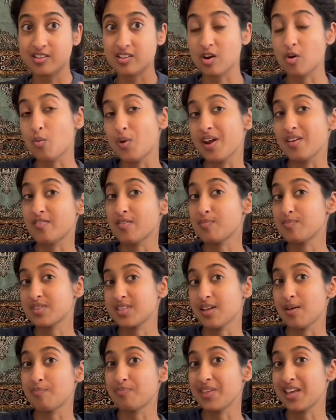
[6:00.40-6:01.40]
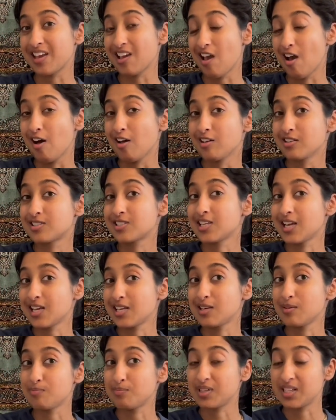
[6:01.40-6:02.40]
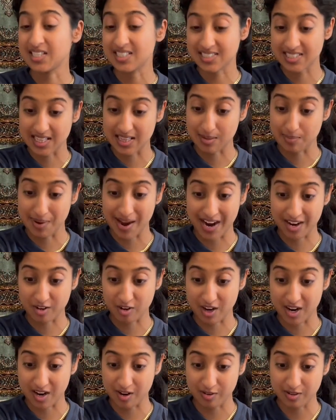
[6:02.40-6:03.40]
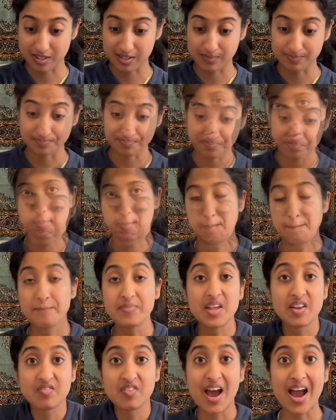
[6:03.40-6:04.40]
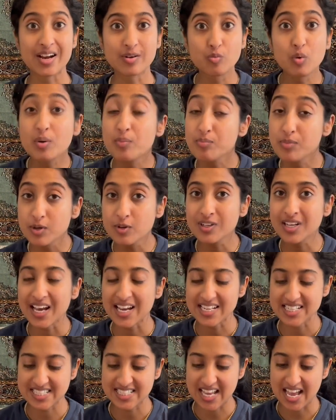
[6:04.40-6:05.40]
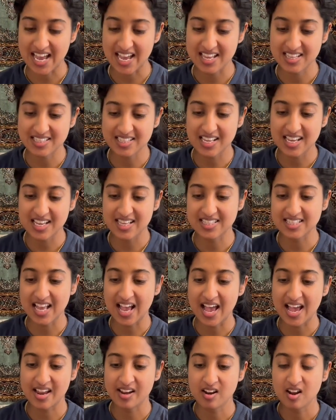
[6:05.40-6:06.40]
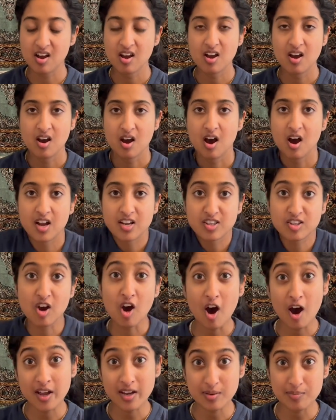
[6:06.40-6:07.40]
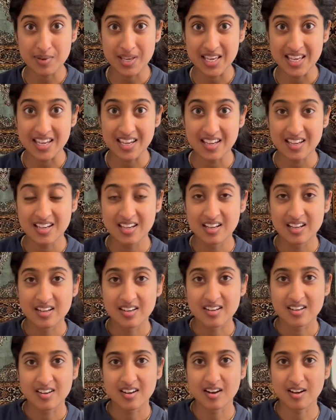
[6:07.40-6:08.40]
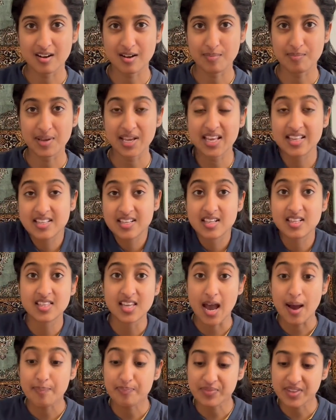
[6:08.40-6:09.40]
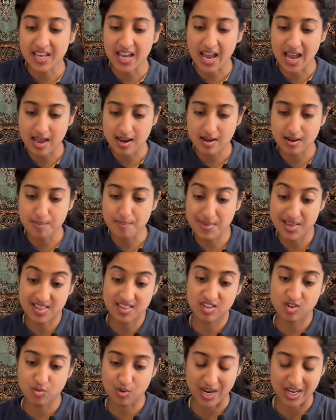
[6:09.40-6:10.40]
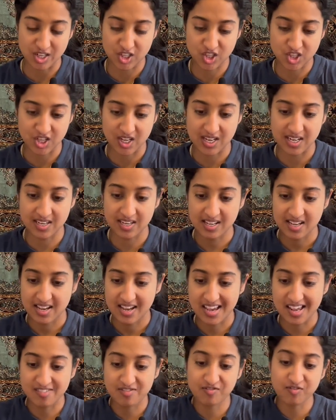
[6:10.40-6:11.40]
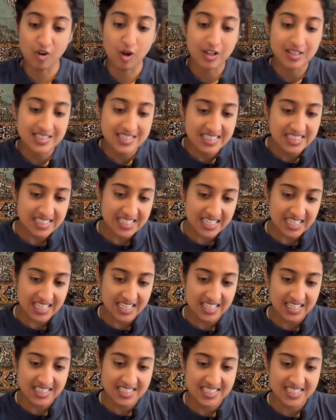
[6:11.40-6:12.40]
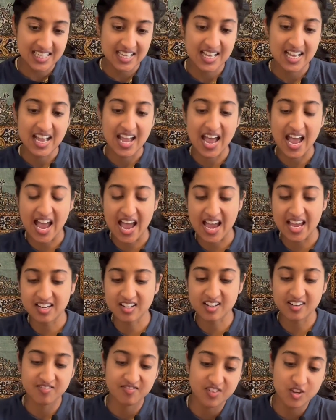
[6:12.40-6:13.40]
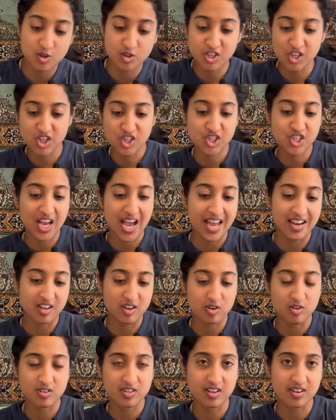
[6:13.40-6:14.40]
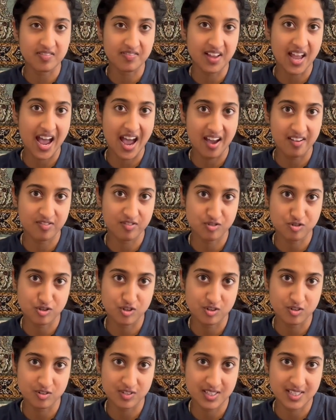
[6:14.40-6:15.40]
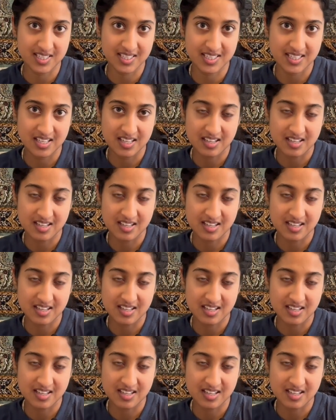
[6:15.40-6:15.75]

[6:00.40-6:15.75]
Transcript: away from something else taking place in the background. In fact, what Moonlight says is that Autonomy is adept at misdirection, at false leads, and confusing shadows of half-truths.